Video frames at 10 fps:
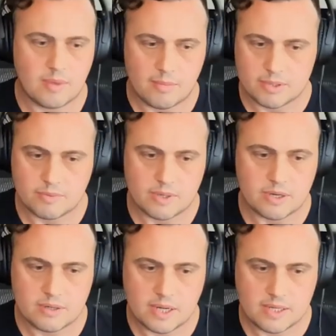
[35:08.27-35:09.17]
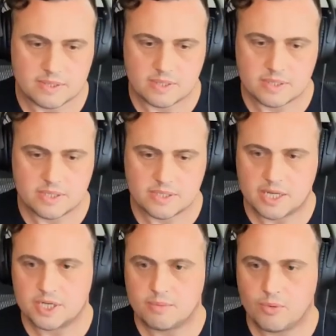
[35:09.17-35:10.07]
I'm on Twitter as uh, just
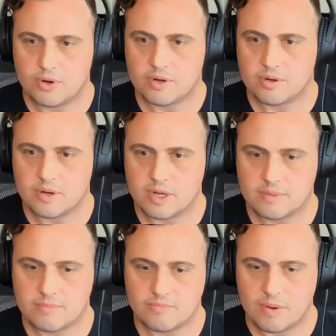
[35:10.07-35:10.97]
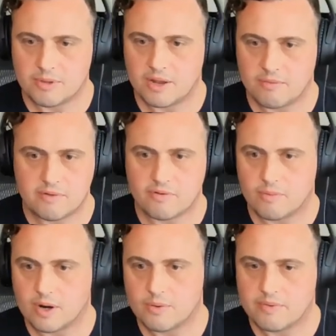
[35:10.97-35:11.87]
HD Moore, um, rumble.run for
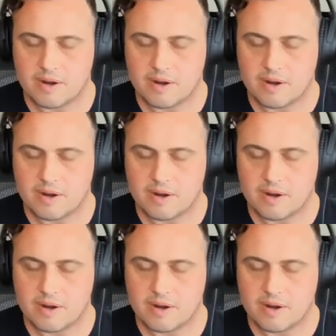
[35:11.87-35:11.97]
work.